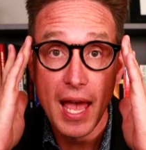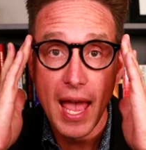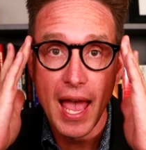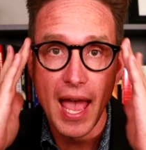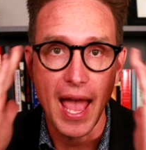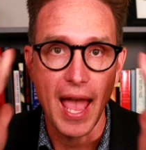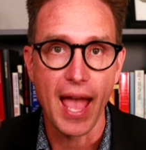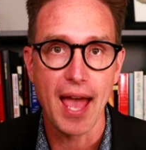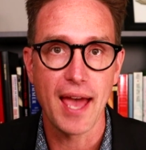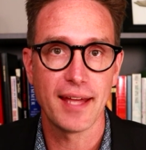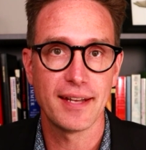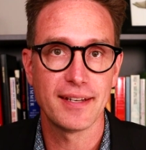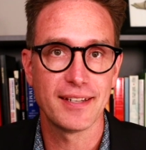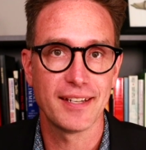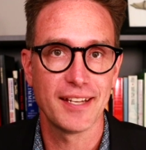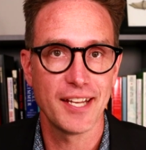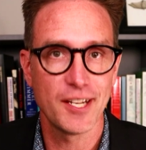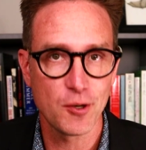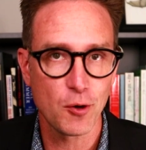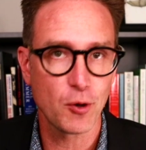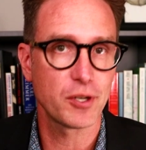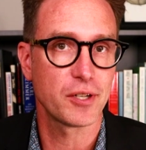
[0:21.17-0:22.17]
And
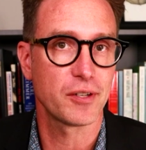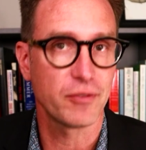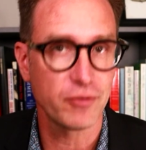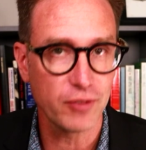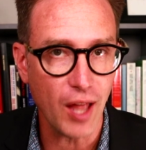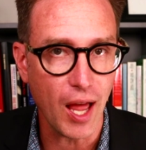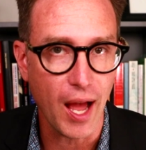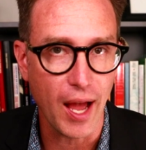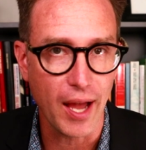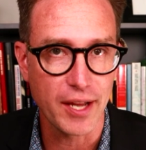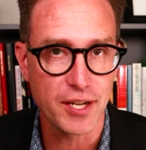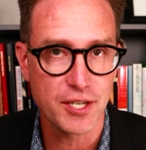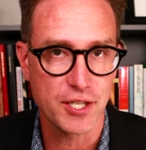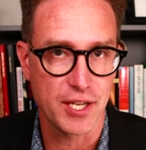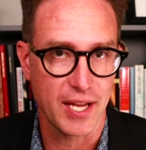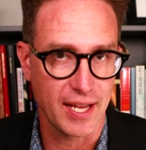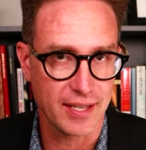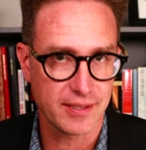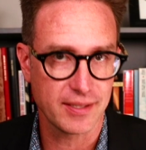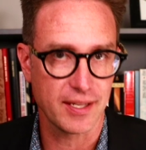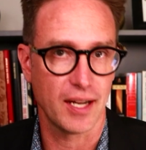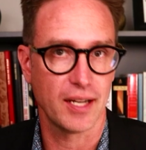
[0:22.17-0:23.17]
in order to fly, she has
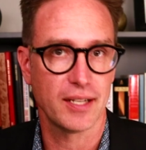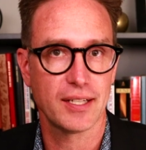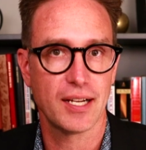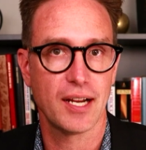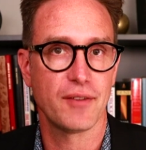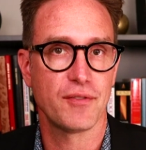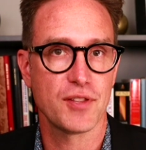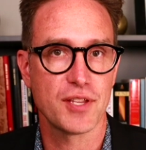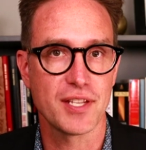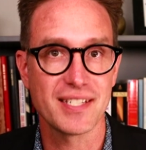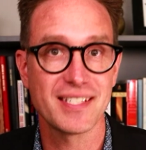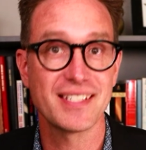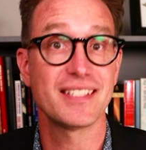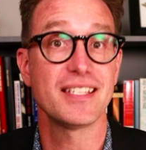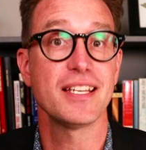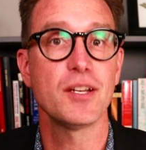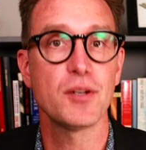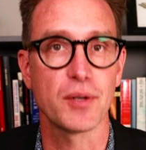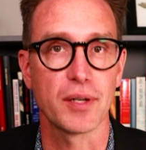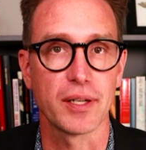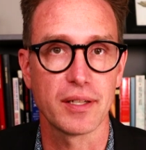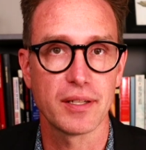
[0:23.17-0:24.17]
to uncover the
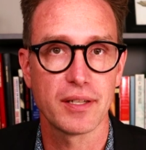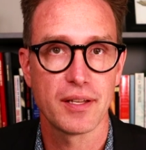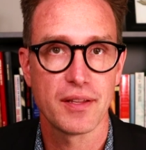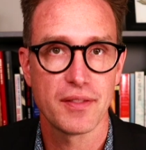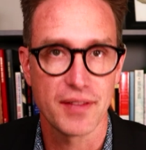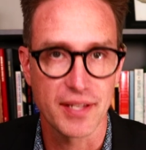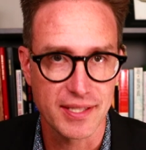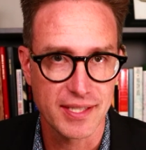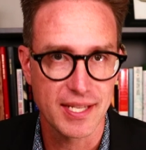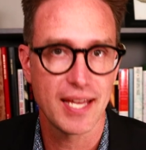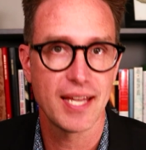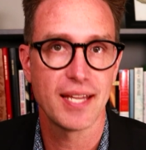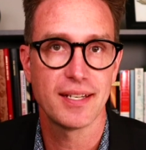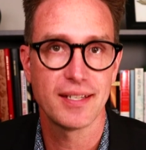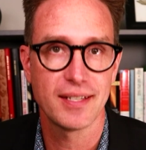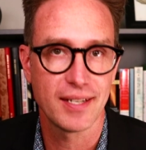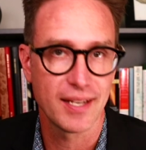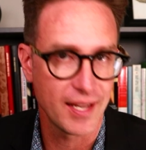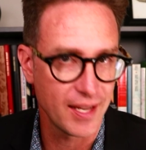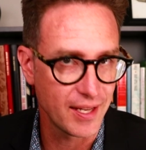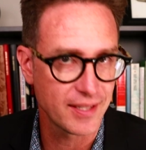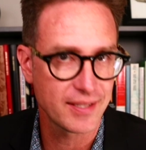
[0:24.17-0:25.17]
secret that's hidden
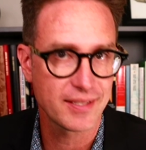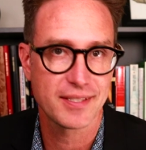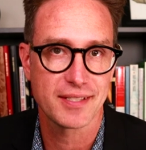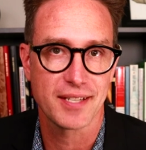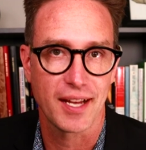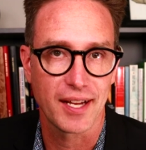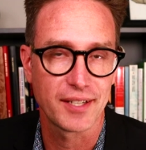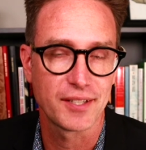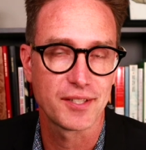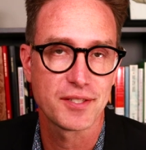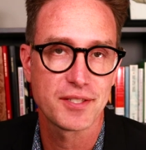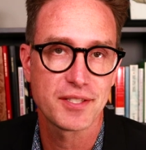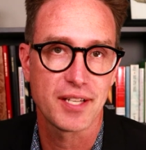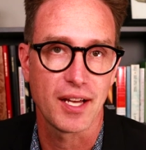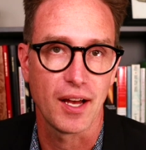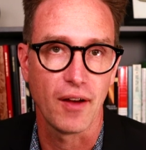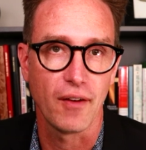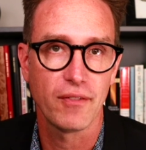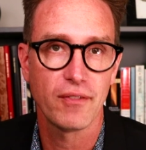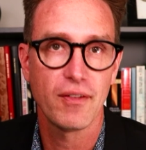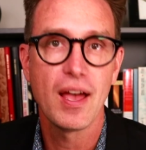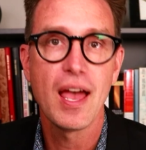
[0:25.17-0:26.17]
inside
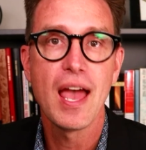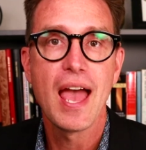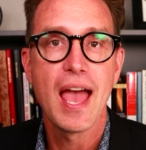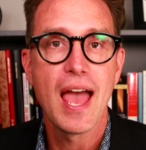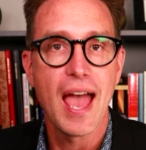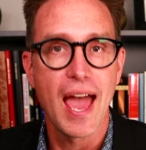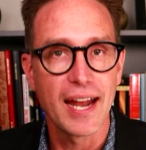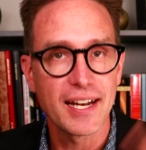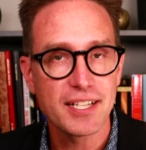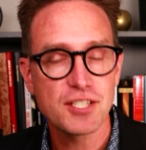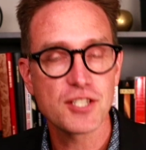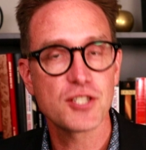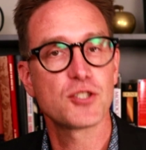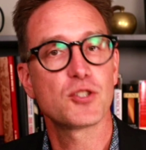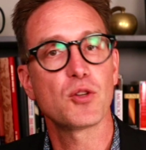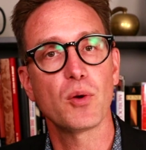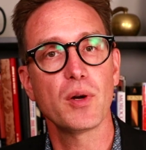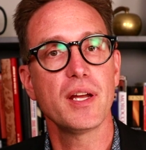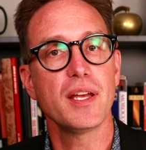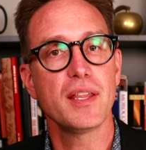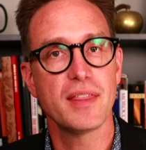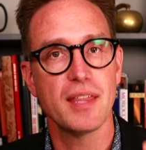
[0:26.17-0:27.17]
herself. And it's a
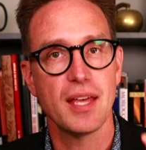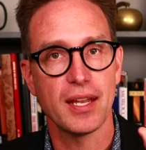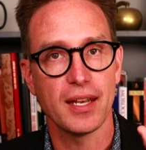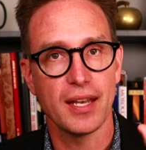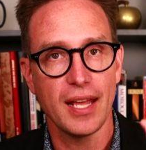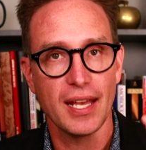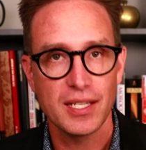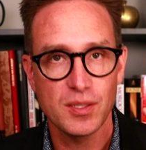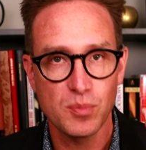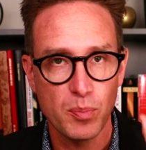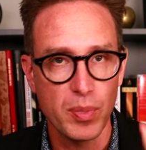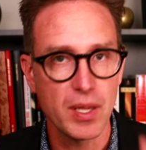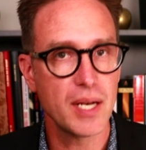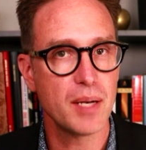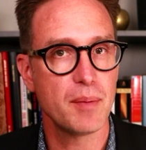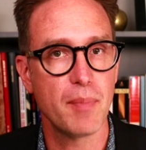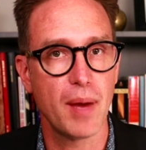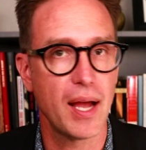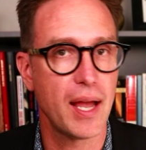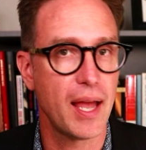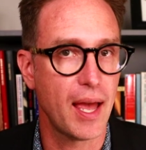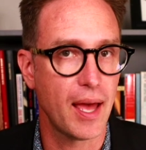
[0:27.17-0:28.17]
story that has been in
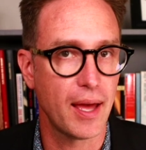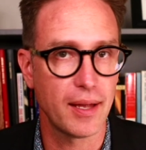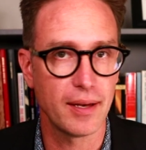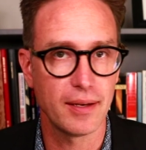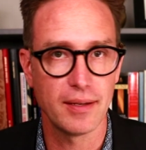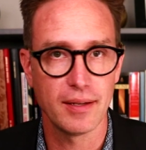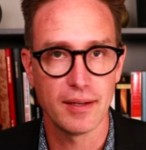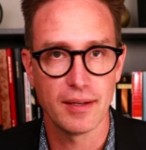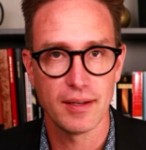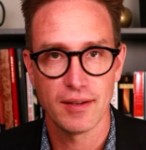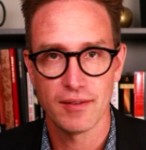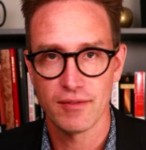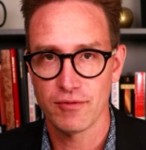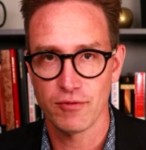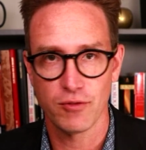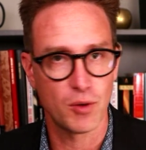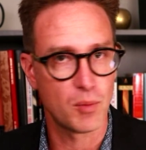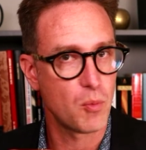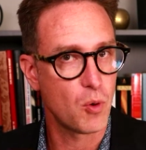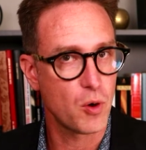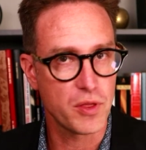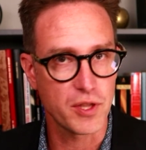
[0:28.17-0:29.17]
my head for
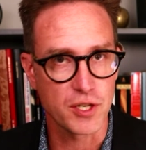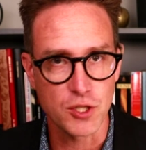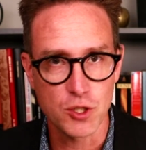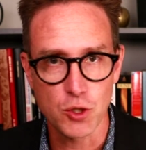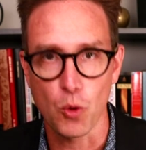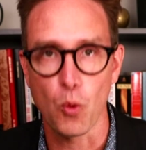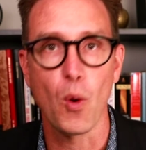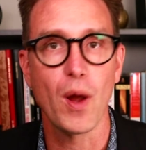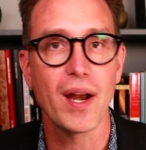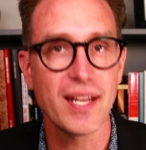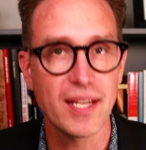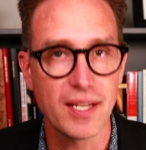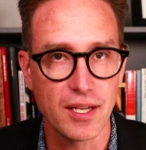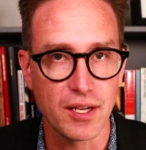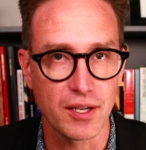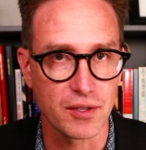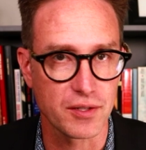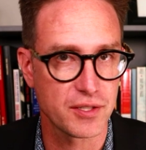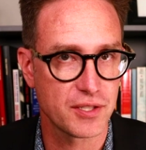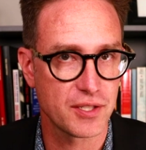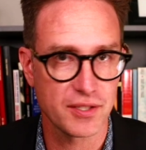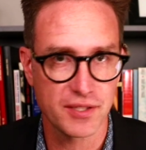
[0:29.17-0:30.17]
more than 20
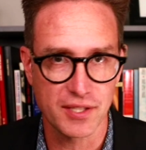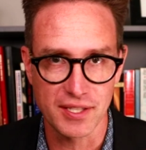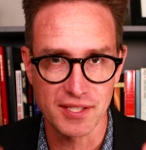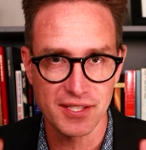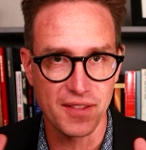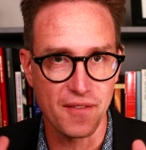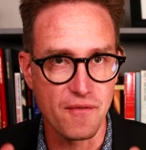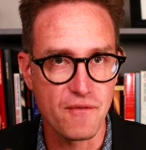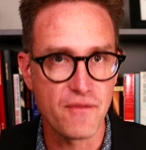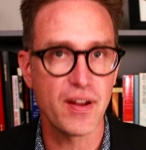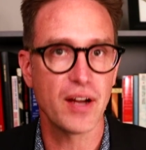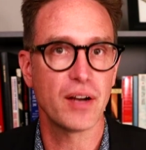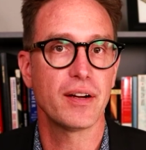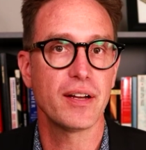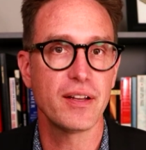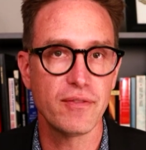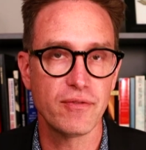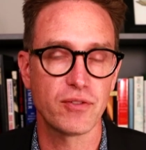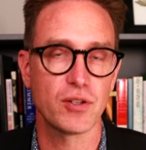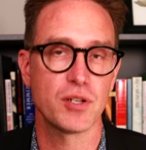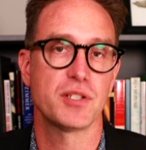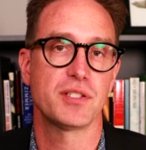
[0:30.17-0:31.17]
years, since the very
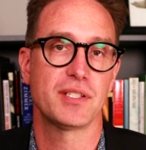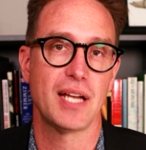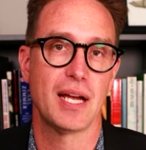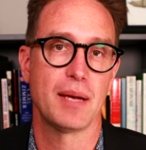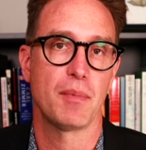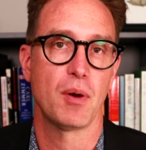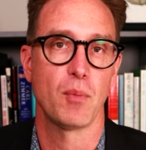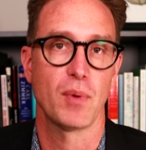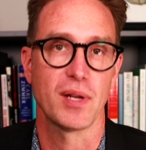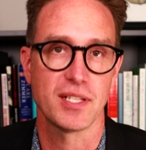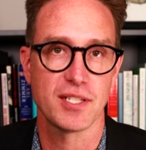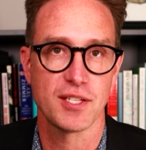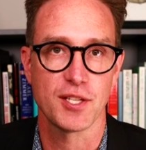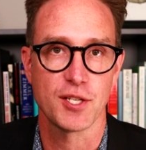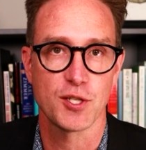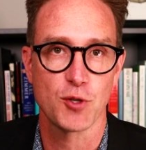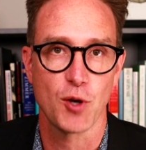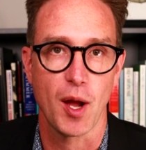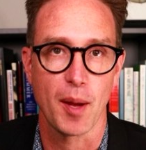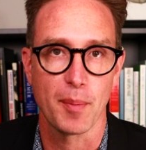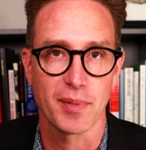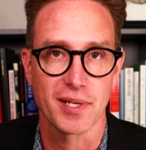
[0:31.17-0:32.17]
first time I went to the
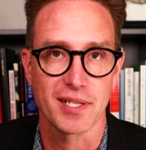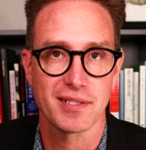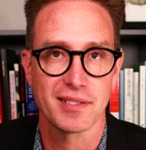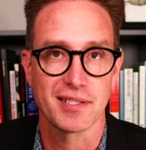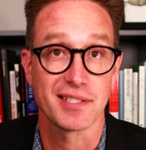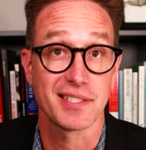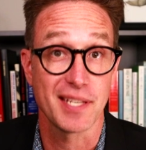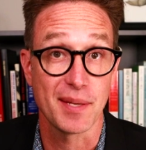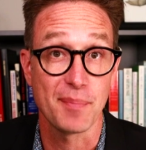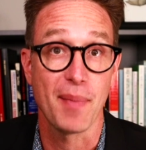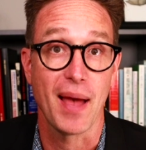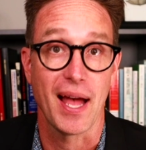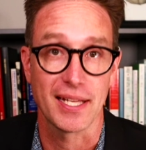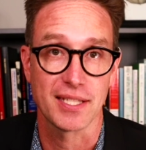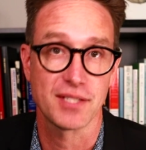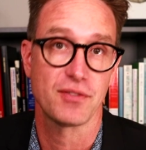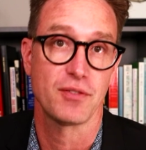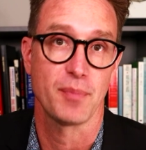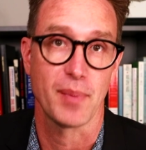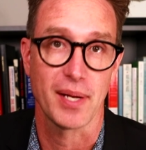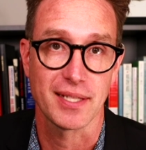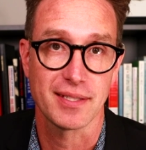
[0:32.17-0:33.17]
tropics to see bats for
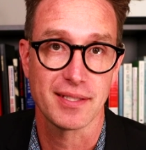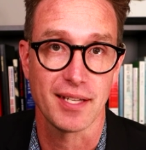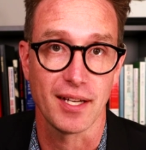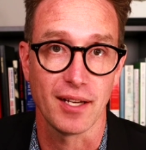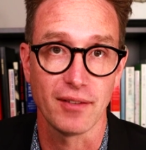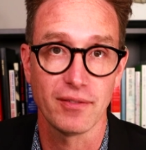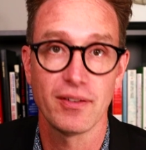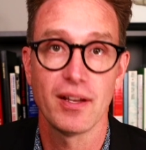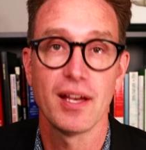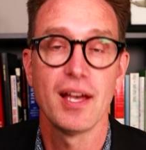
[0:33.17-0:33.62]
myself.